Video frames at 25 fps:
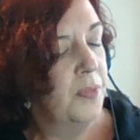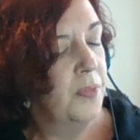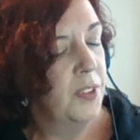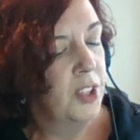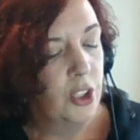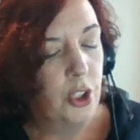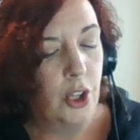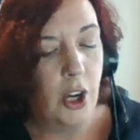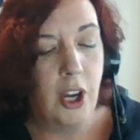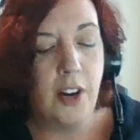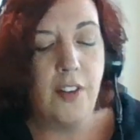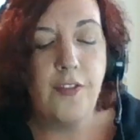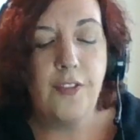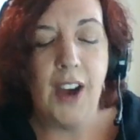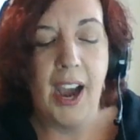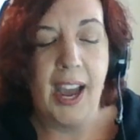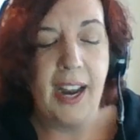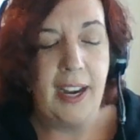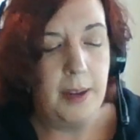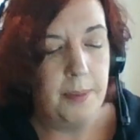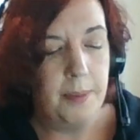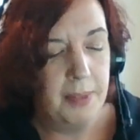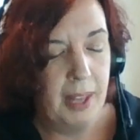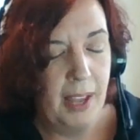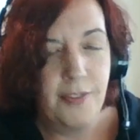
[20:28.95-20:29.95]
Couldn't find
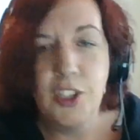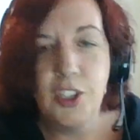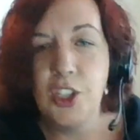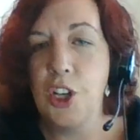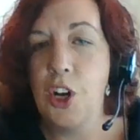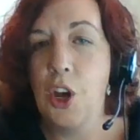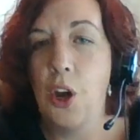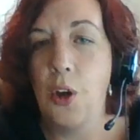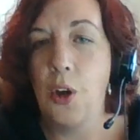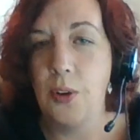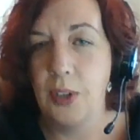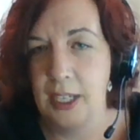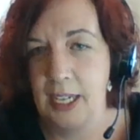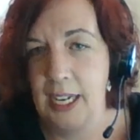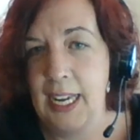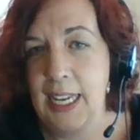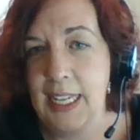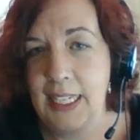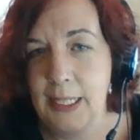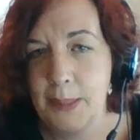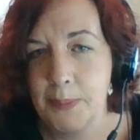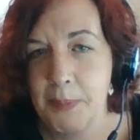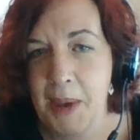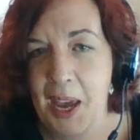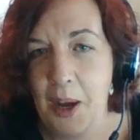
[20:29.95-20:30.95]
him, left a note in
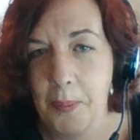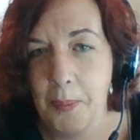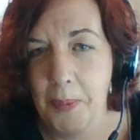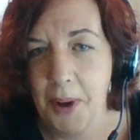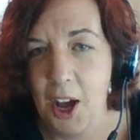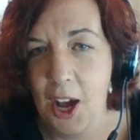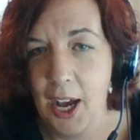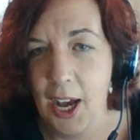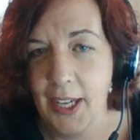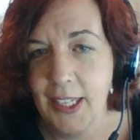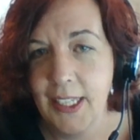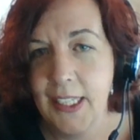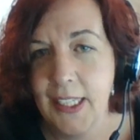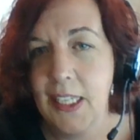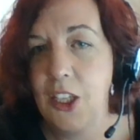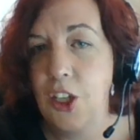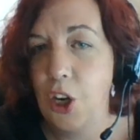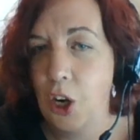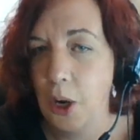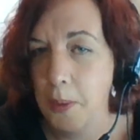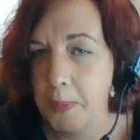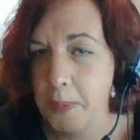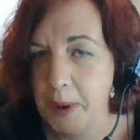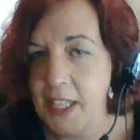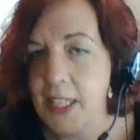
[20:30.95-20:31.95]
his mailbox. And, you
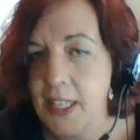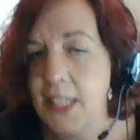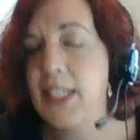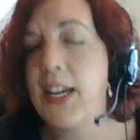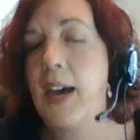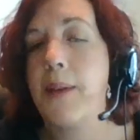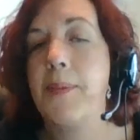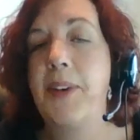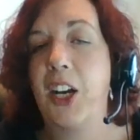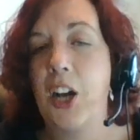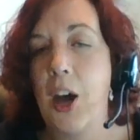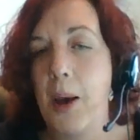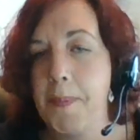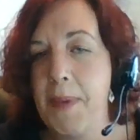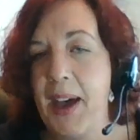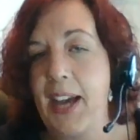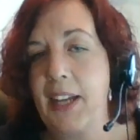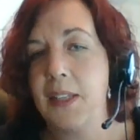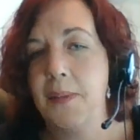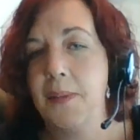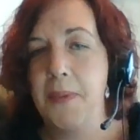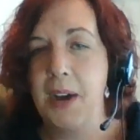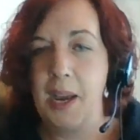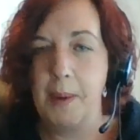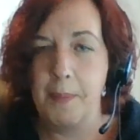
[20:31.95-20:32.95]
know, by the time I got back
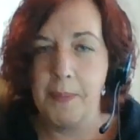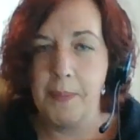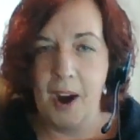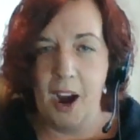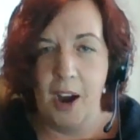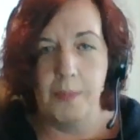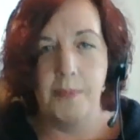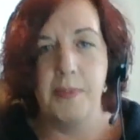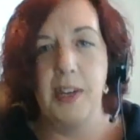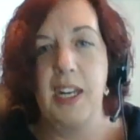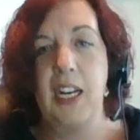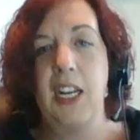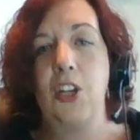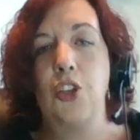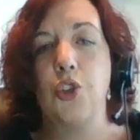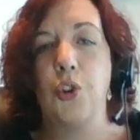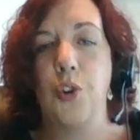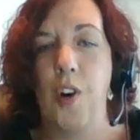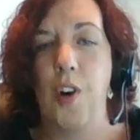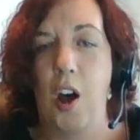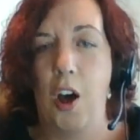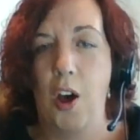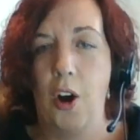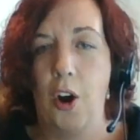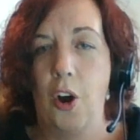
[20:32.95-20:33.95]
to my apartment in
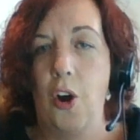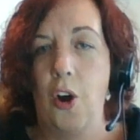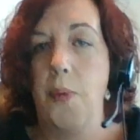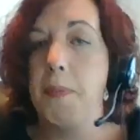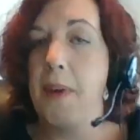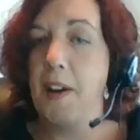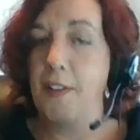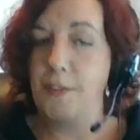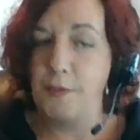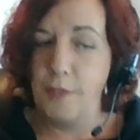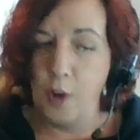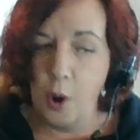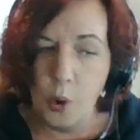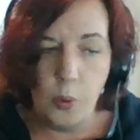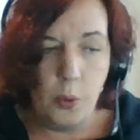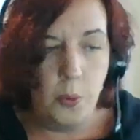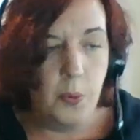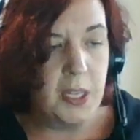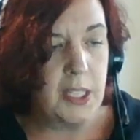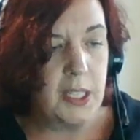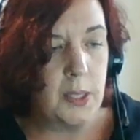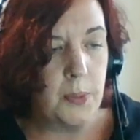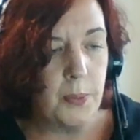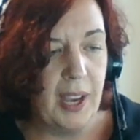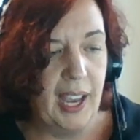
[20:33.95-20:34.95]
Toronto, my phone
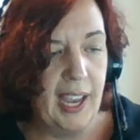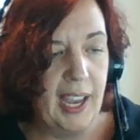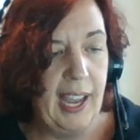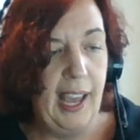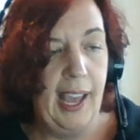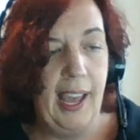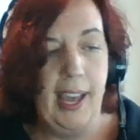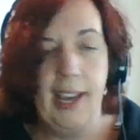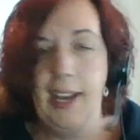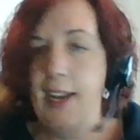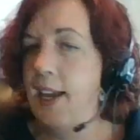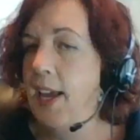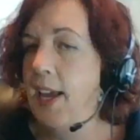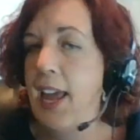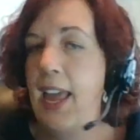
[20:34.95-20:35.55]
was ringing.